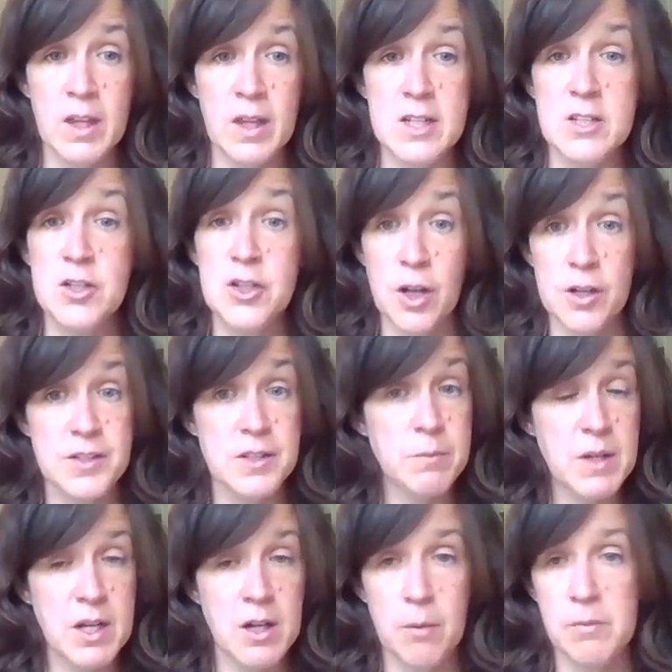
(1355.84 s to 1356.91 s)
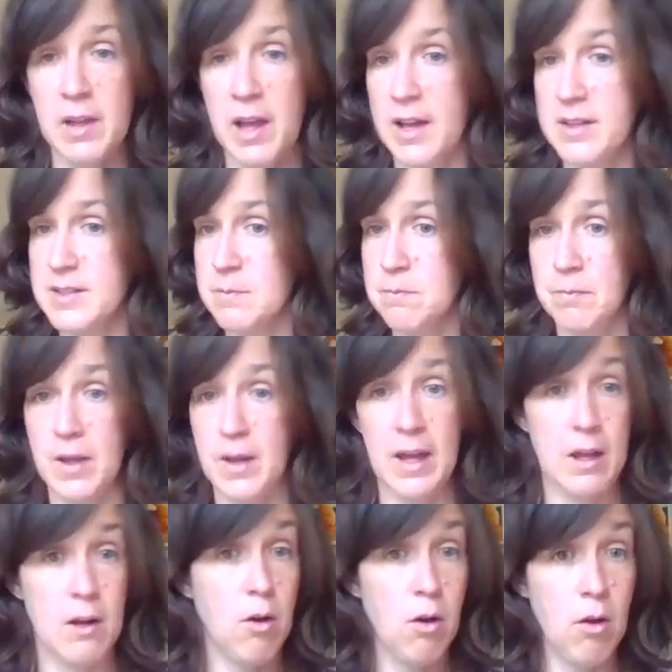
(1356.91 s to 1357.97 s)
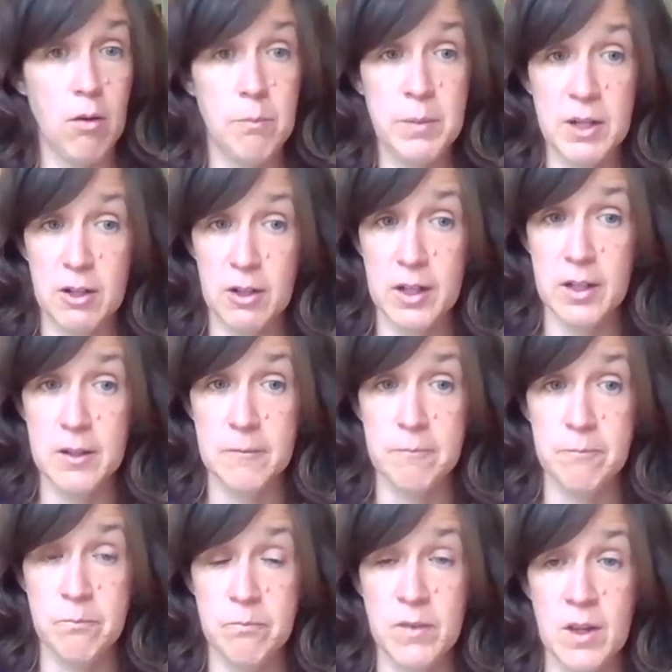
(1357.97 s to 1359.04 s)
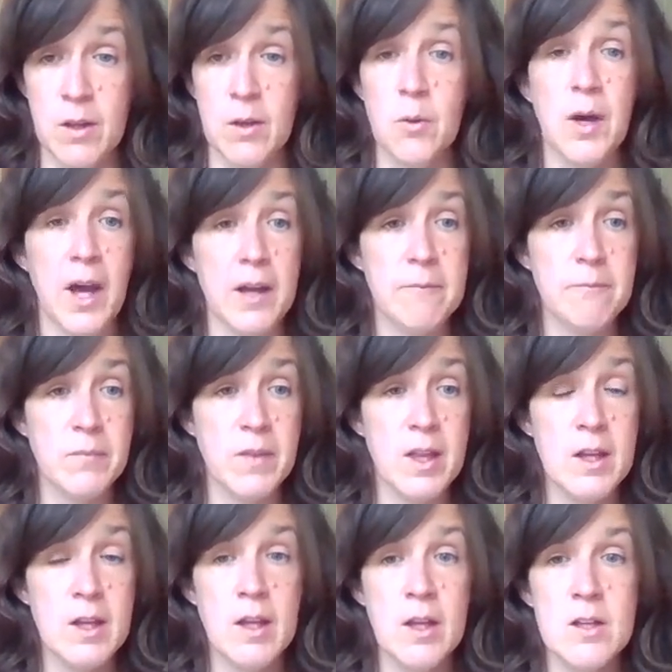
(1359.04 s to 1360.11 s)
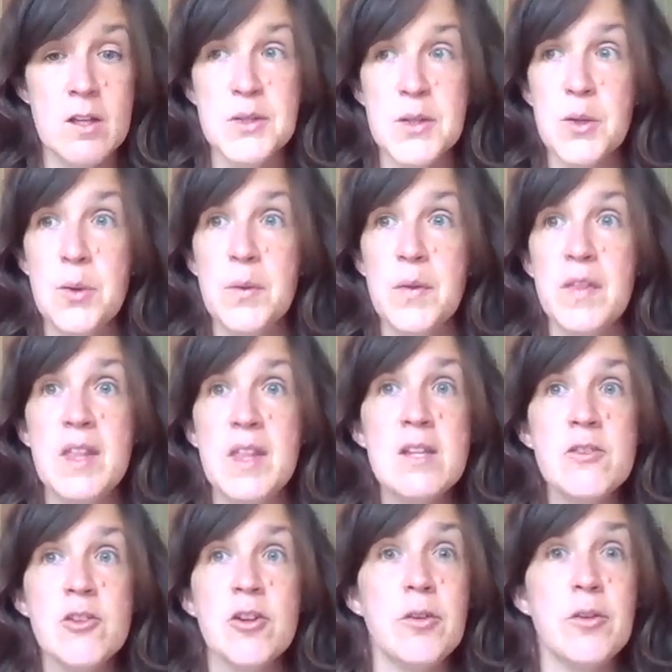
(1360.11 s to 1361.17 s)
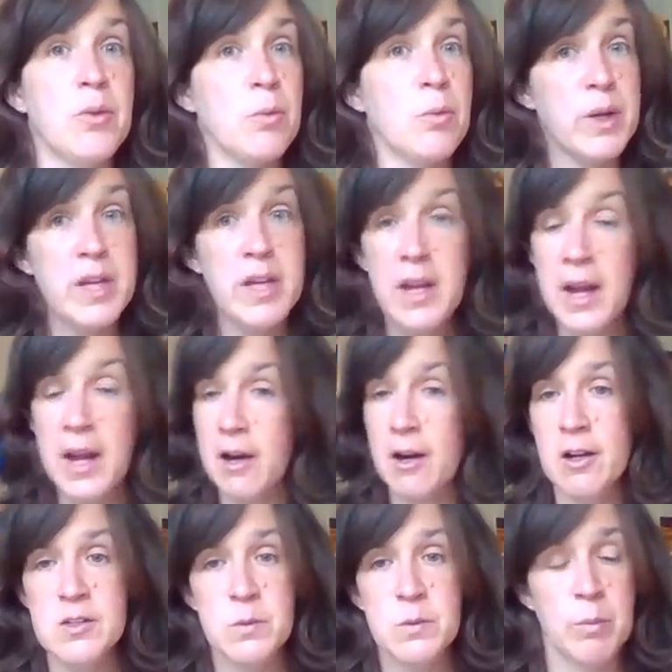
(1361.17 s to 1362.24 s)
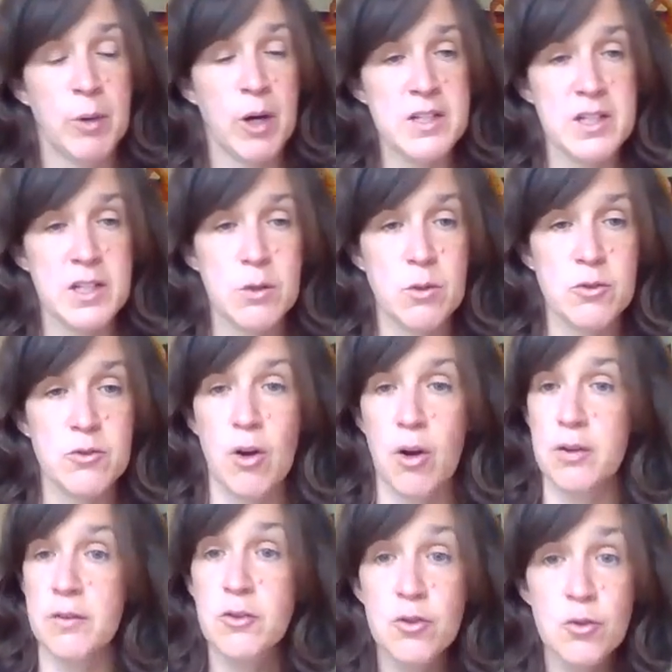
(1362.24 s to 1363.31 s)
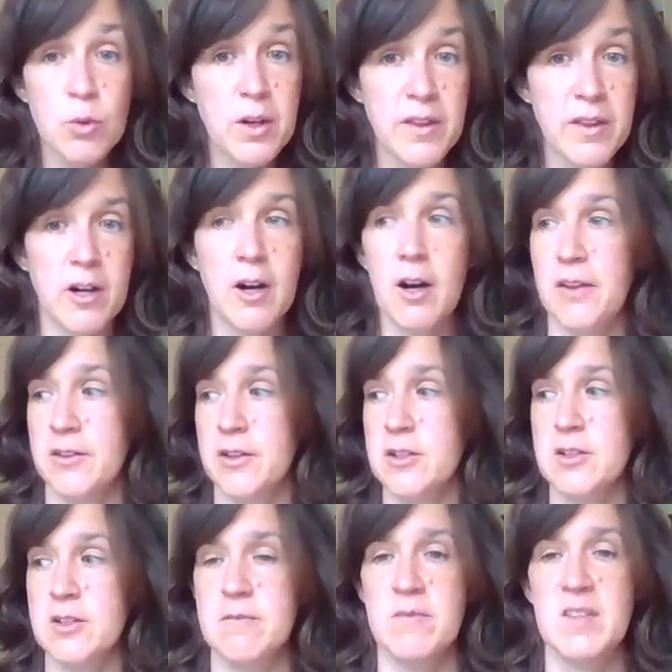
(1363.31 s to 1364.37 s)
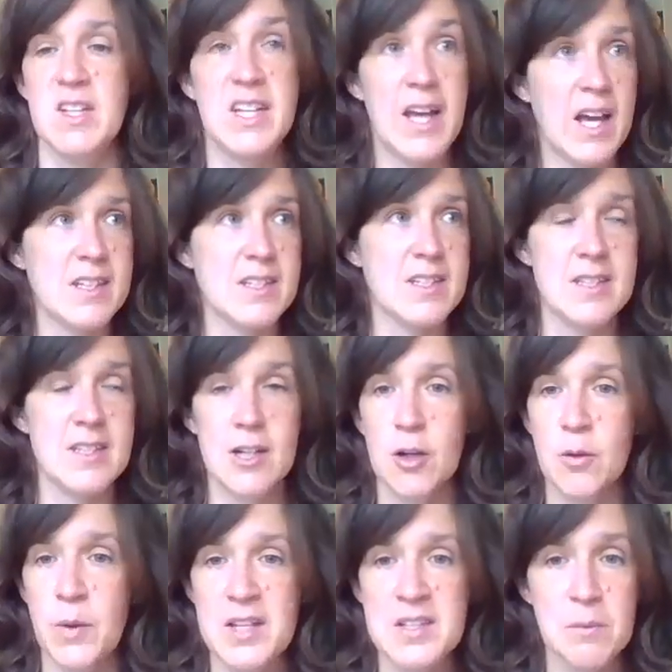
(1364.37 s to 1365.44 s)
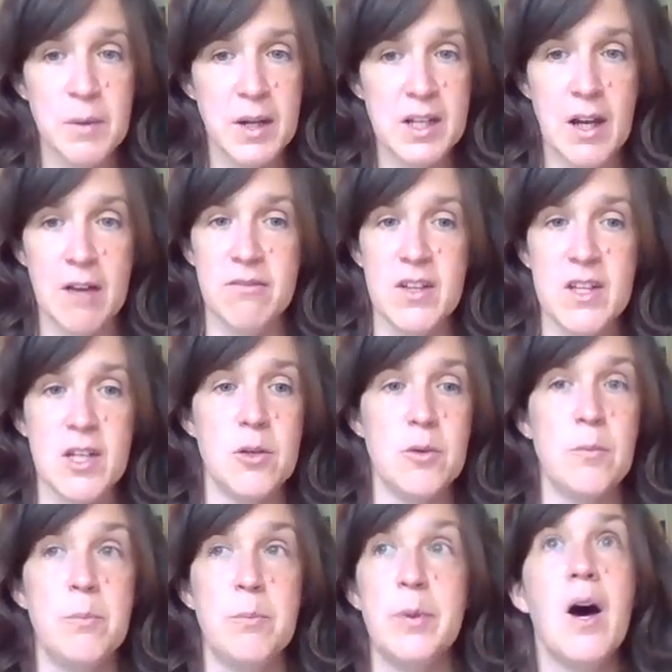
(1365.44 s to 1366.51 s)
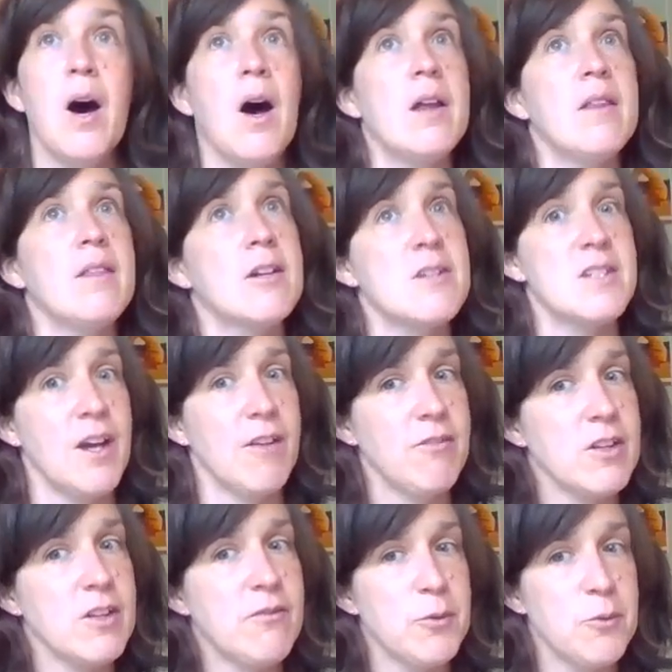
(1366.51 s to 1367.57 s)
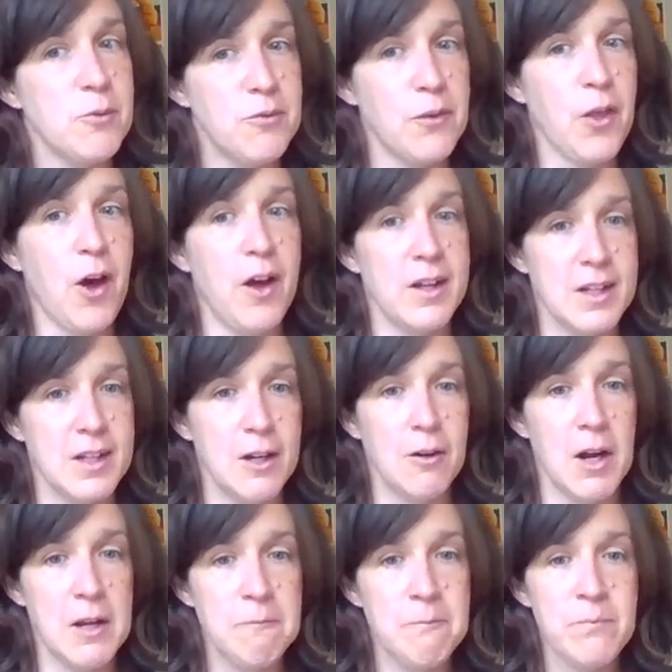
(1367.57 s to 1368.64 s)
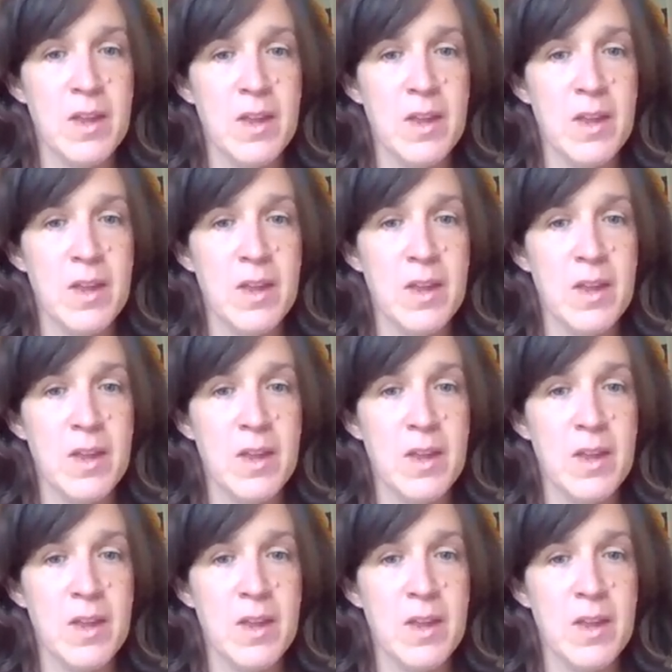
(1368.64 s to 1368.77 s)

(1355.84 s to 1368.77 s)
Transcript: It doesn't become less at all, period. Okay. So these are 3 areas where pricing goes wrong. Sure, there are others. Yes, there are ways it might not fit you, but there's definitely food for thought in here, right?